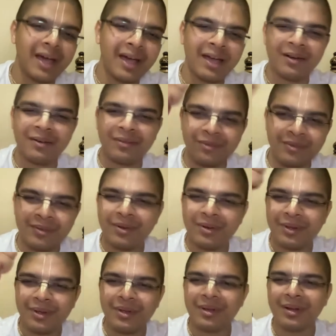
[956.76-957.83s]
and
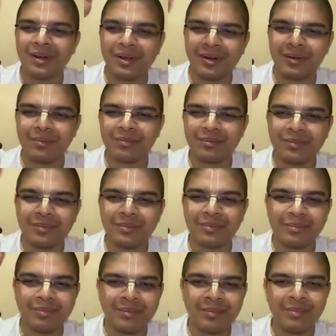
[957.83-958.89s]
uh,
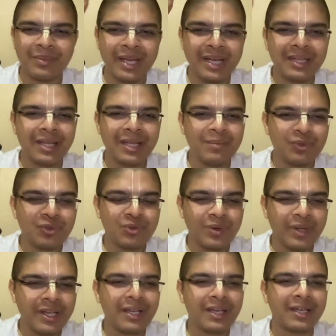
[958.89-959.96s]
make them
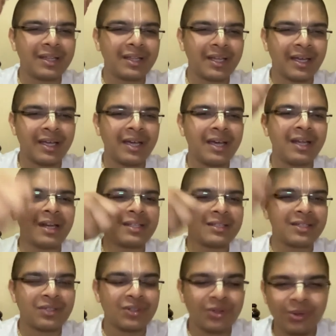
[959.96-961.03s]
swing in the air and
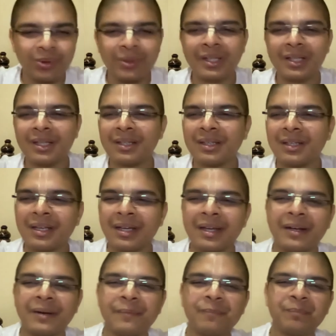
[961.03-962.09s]
just throw in
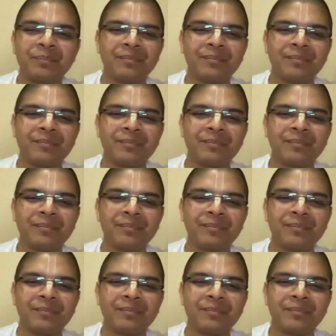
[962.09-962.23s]
air.